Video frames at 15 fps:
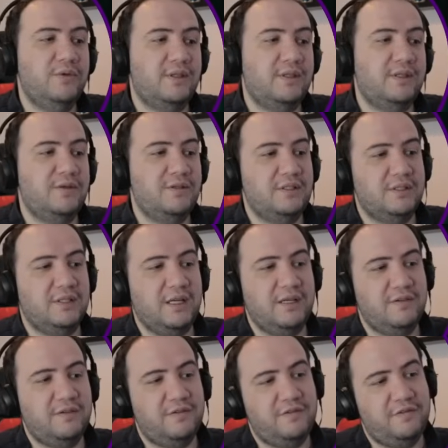there's like
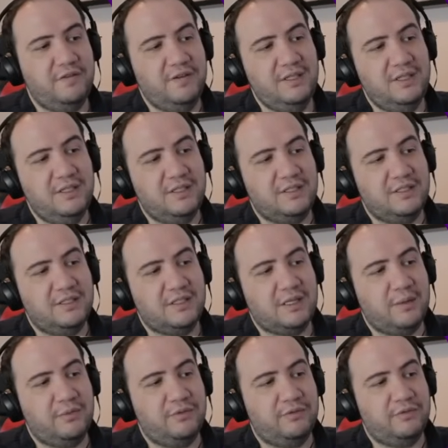a phoenix
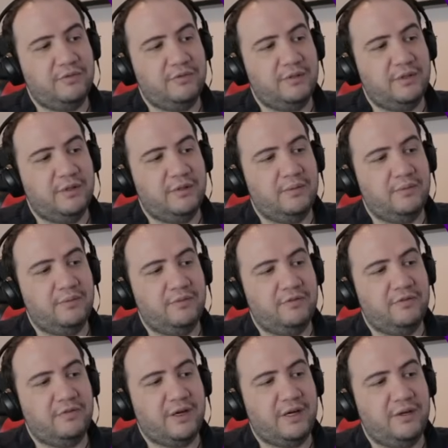type of
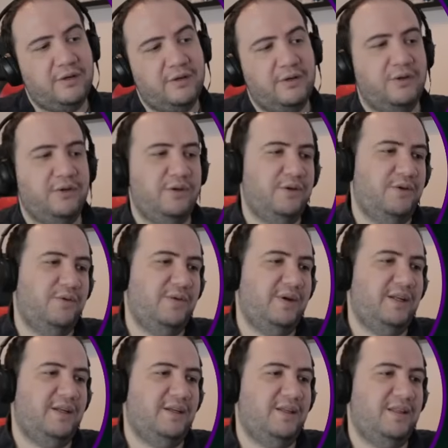fire. Or no,
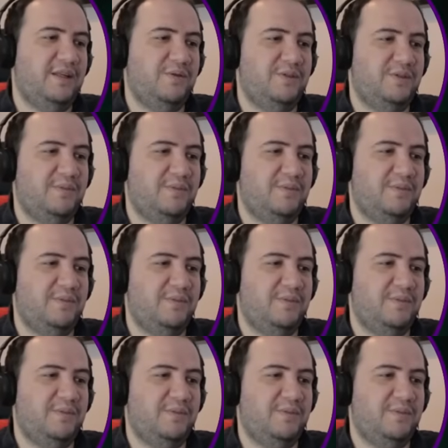wait, that was by